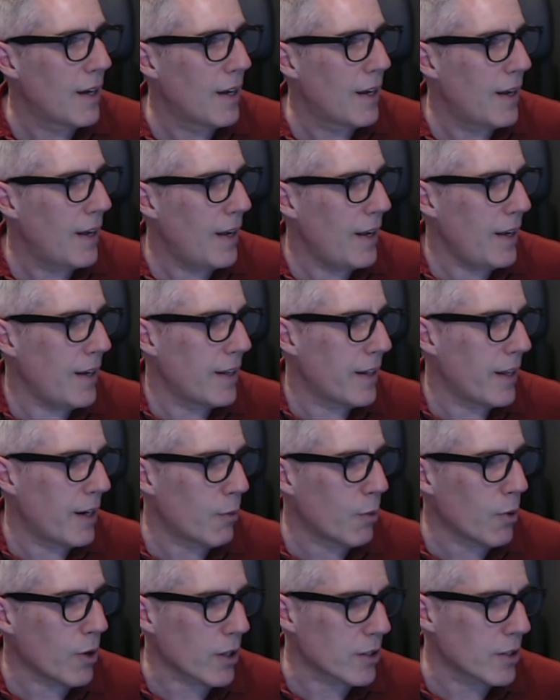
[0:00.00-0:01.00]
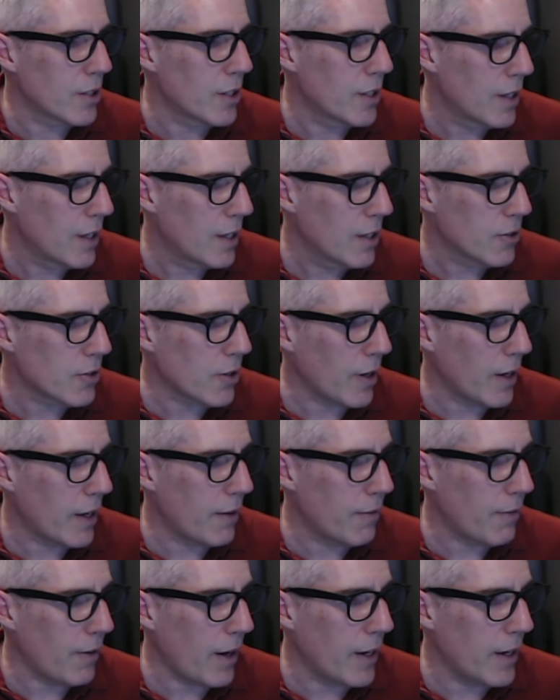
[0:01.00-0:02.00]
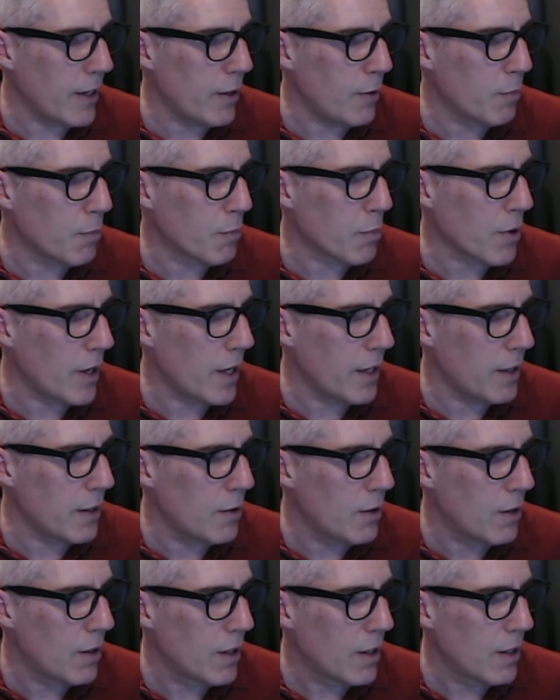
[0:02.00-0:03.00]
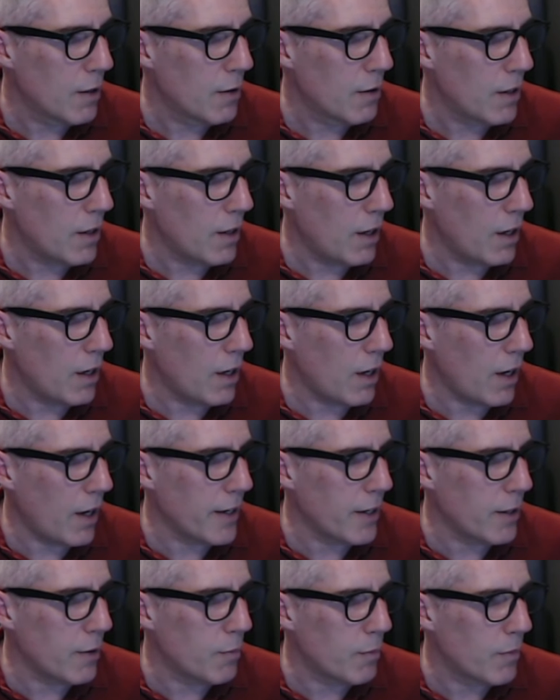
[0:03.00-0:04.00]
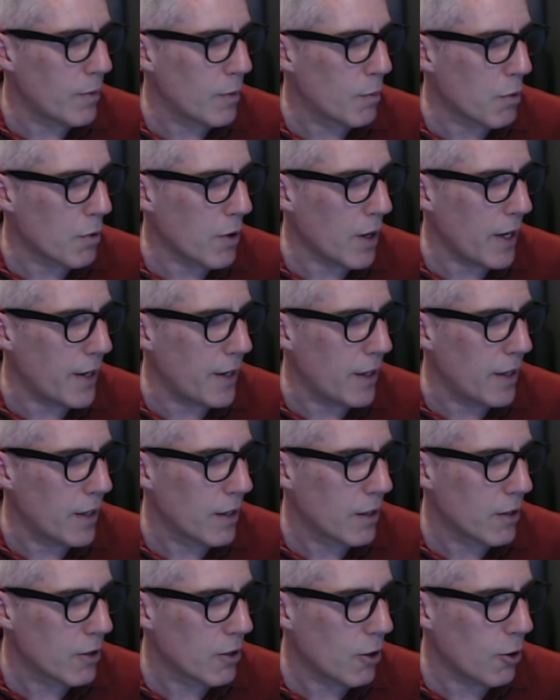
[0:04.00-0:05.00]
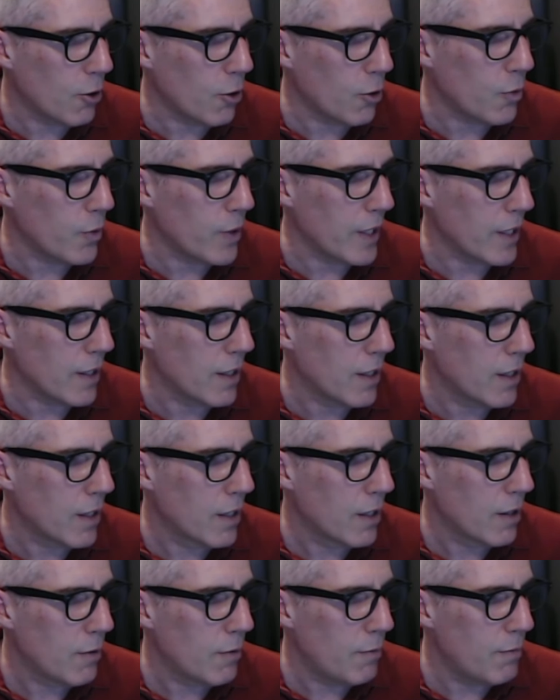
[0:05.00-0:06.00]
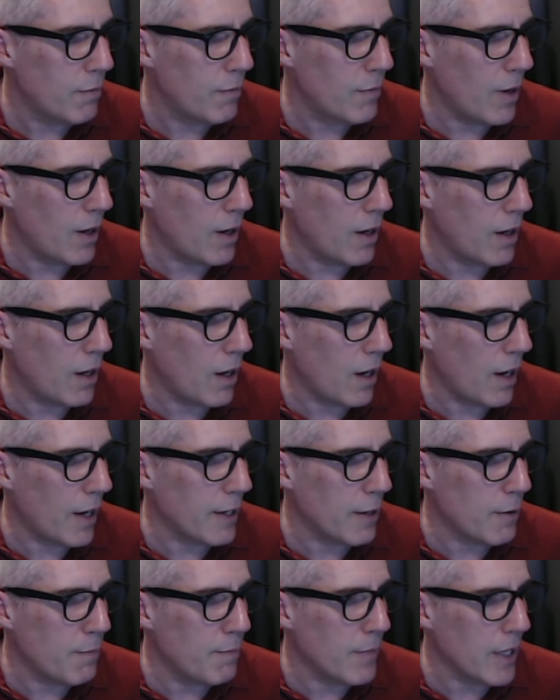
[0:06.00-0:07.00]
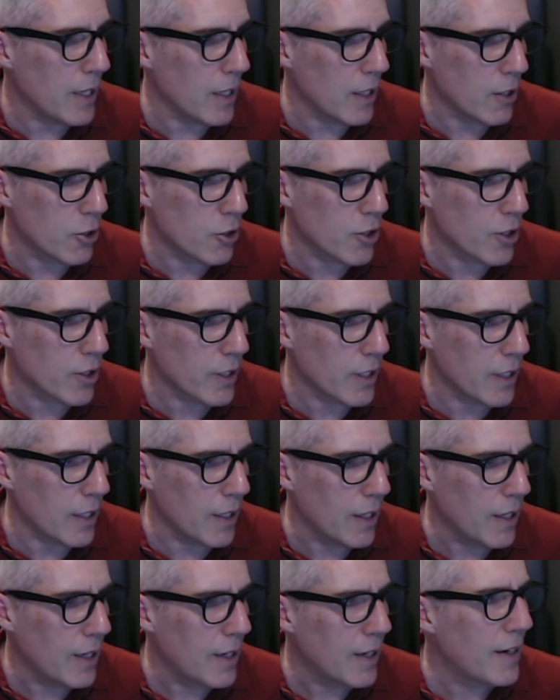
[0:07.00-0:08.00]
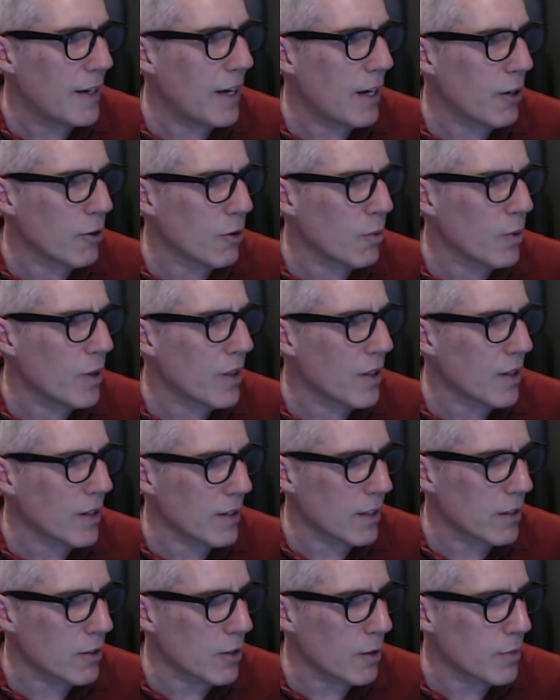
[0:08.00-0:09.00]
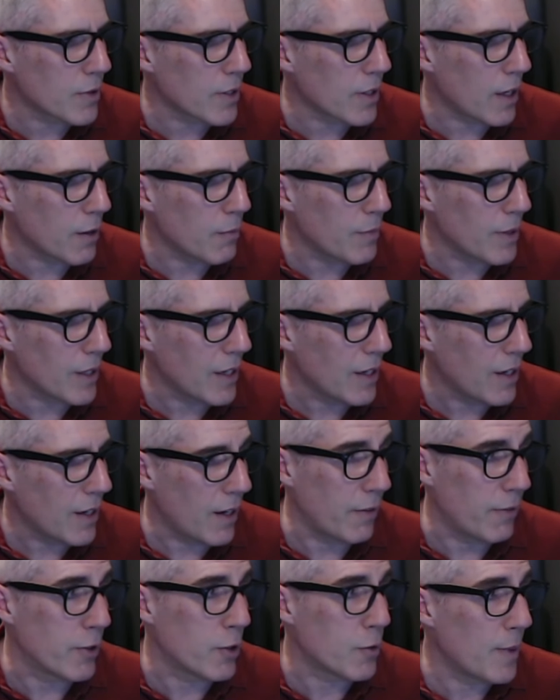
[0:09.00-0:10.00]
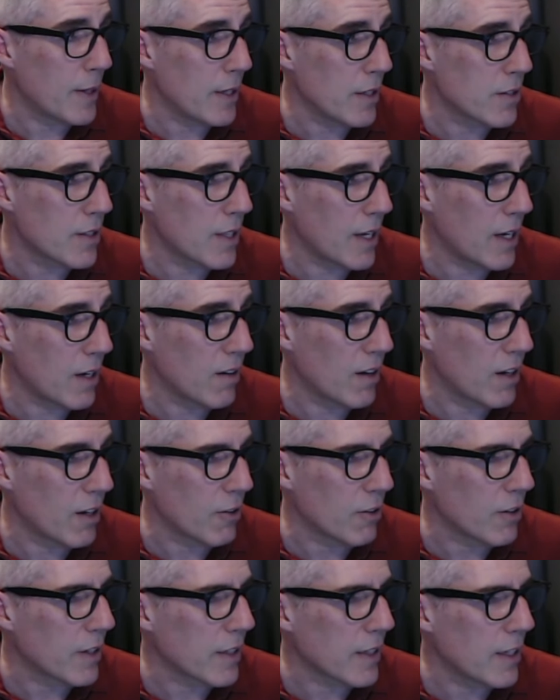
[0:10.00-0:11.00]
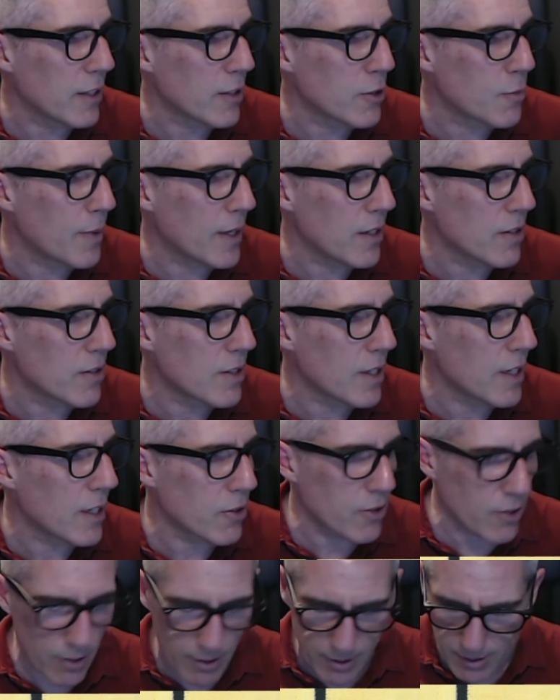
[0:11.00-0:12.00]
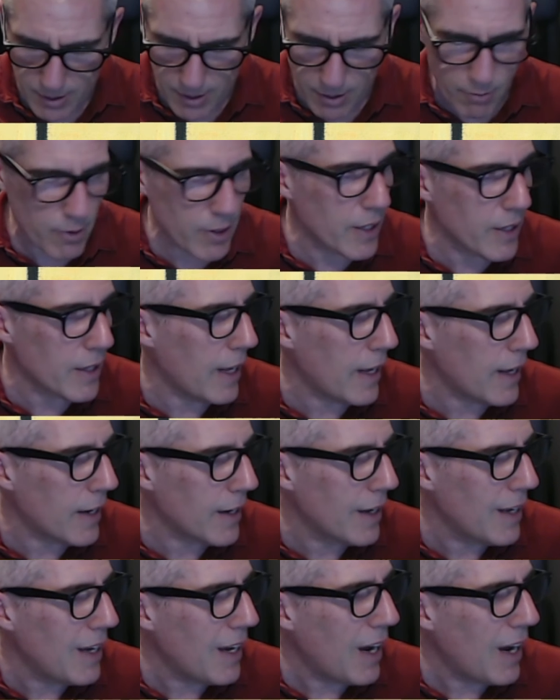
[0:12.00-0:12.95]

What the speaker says: Hey, that worked. So I have item bread, whole wheat, item meat, turkey. Now, the one thing that jumps out at me, I have a space there. I don't like that space there, so let's get rid of that.